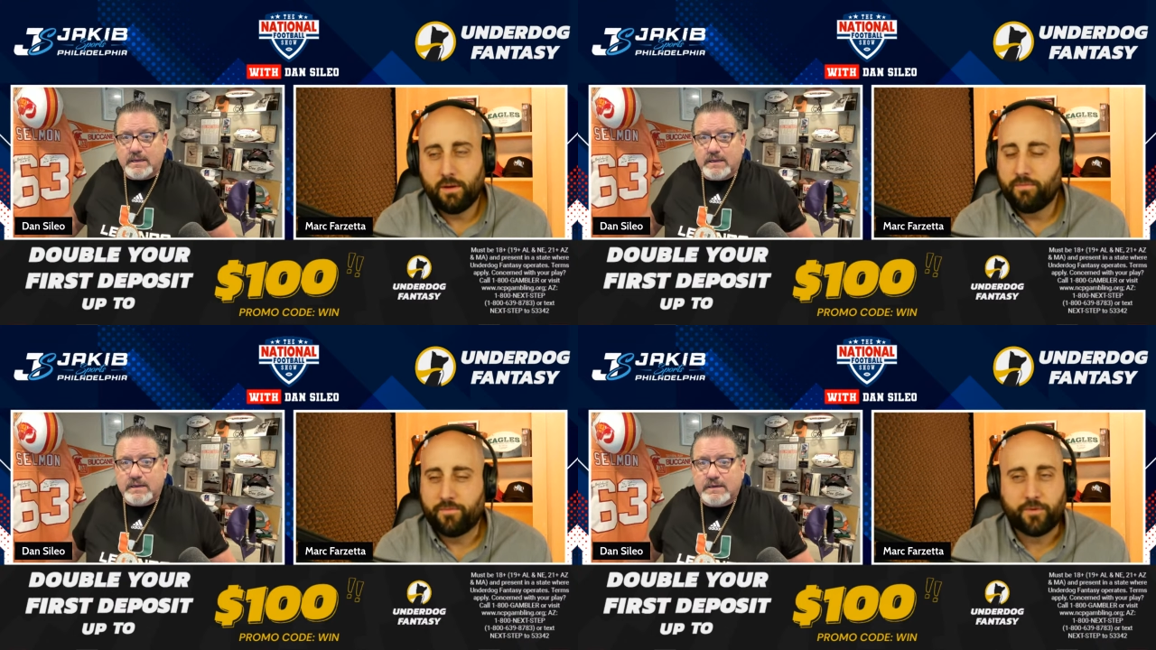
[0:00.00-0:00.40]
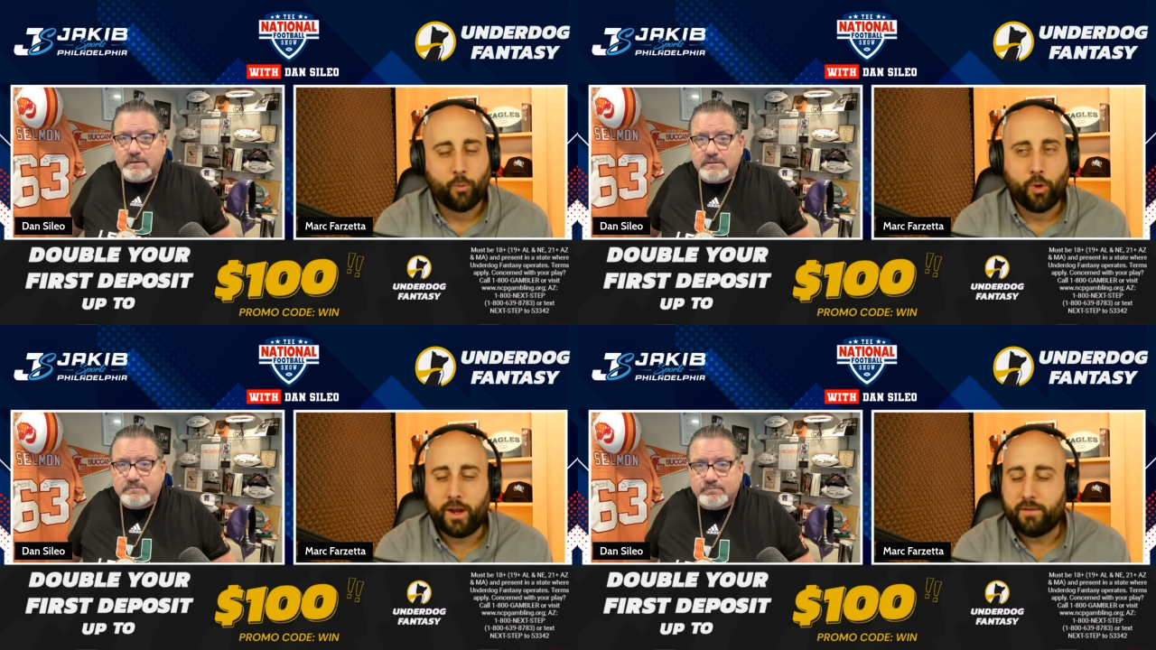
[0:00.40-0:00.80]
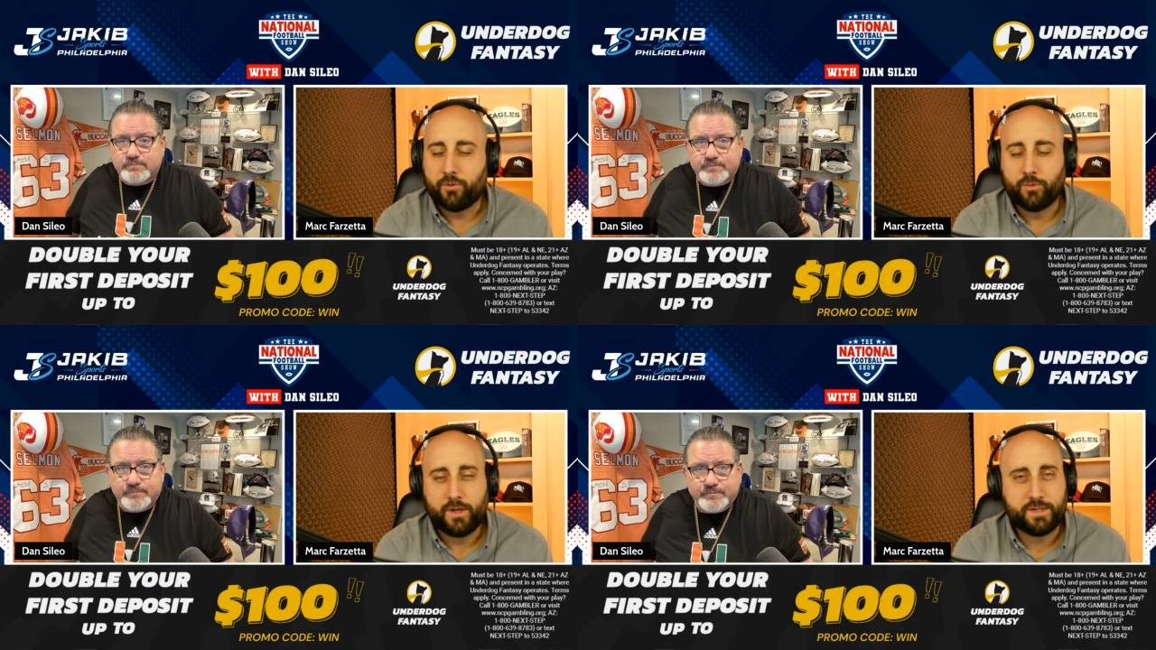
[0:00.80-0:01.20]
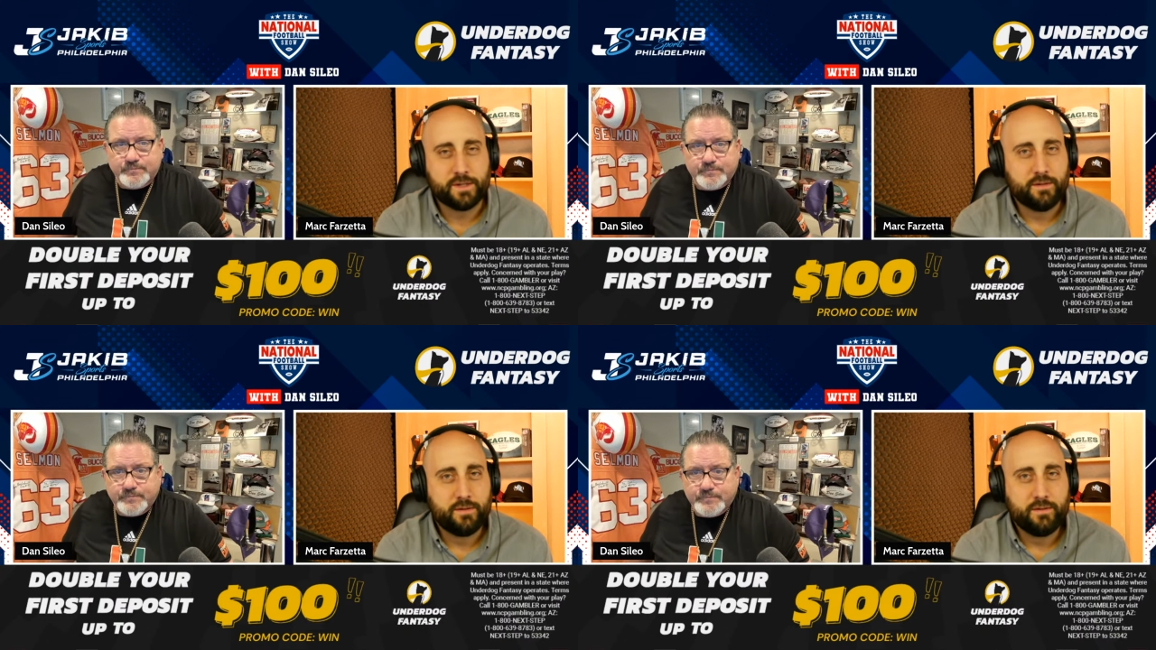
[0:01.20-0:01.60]
Speaker 1: For whatever
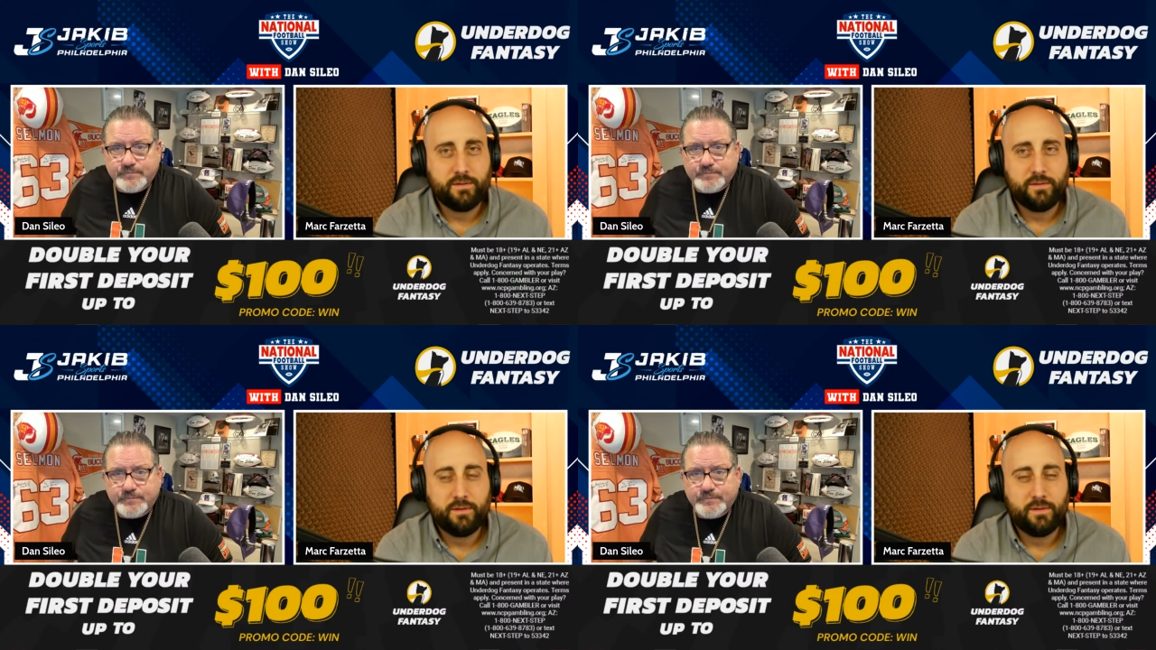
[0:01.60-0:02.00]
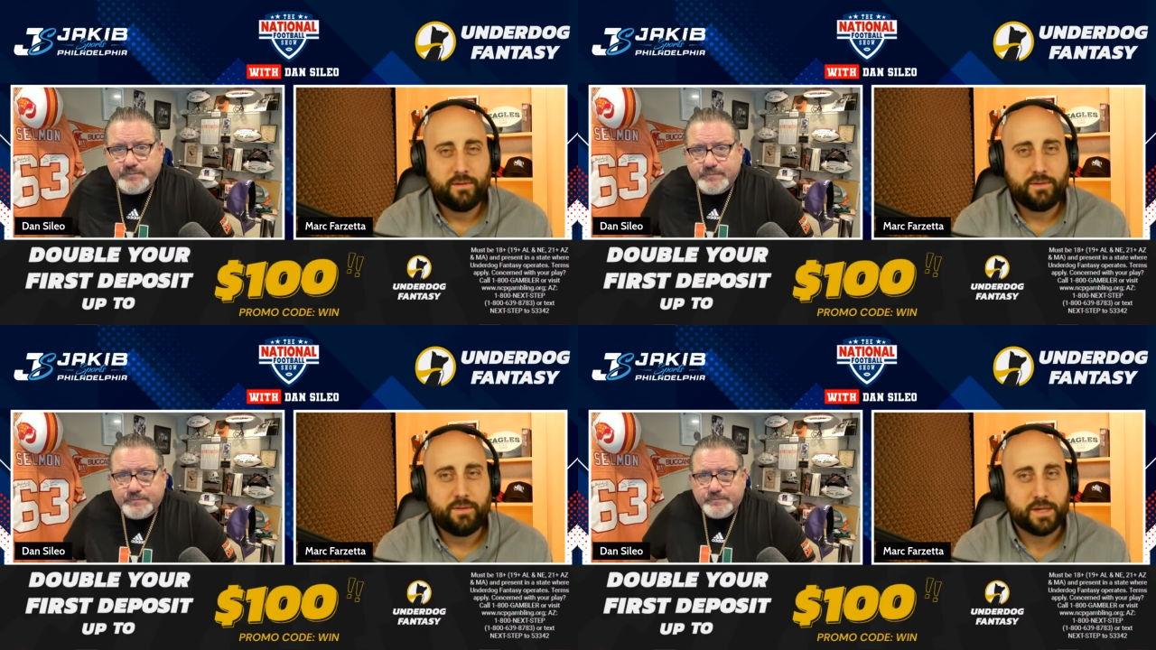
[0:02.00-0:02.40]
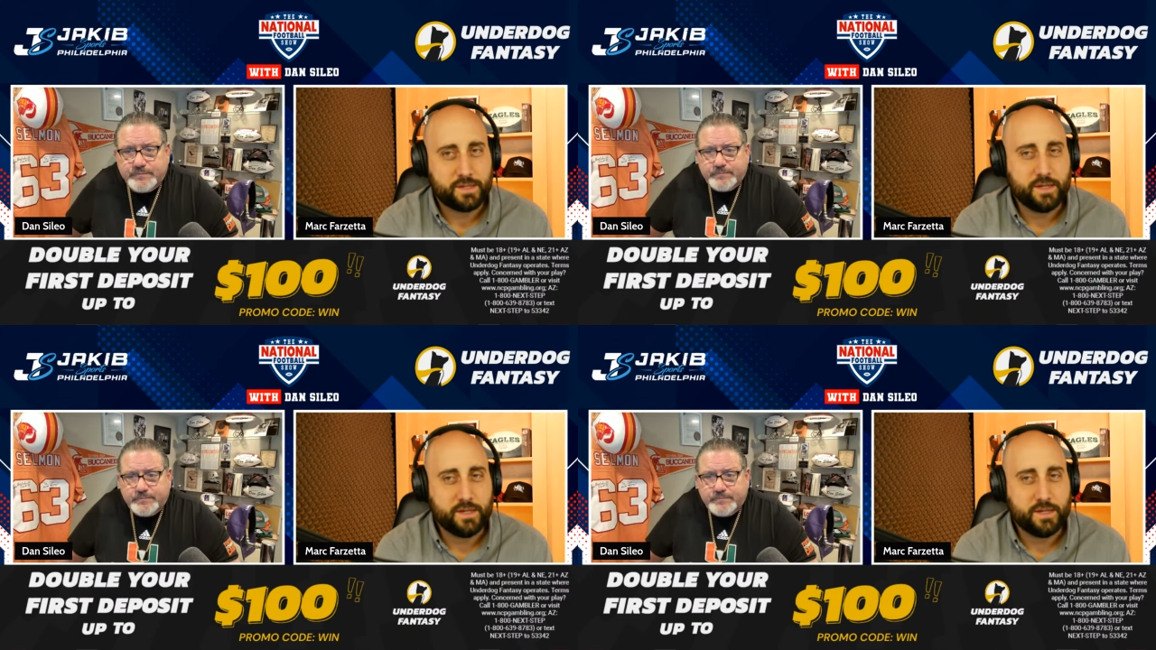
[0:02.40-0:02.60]
reason, this to,